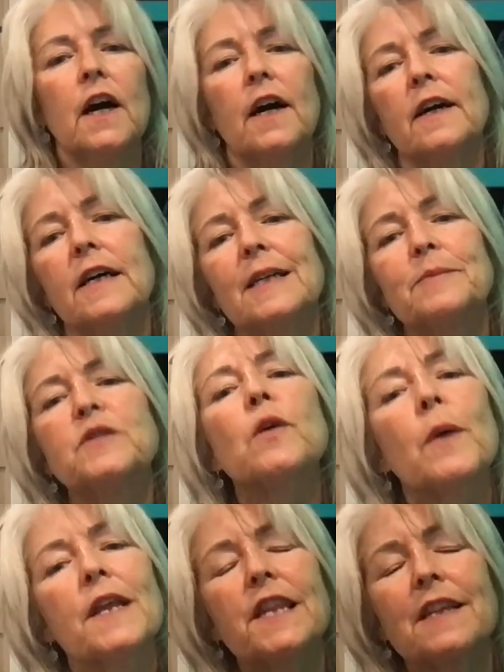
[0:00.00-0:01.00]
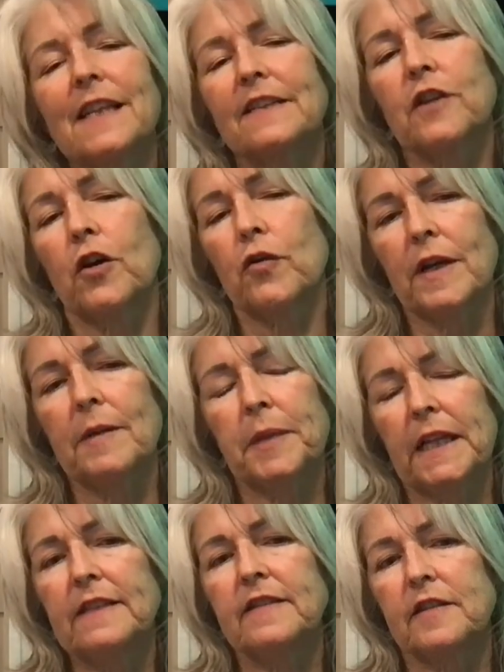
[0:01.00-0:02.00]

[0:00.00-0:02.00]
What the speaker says: So I think that's a great place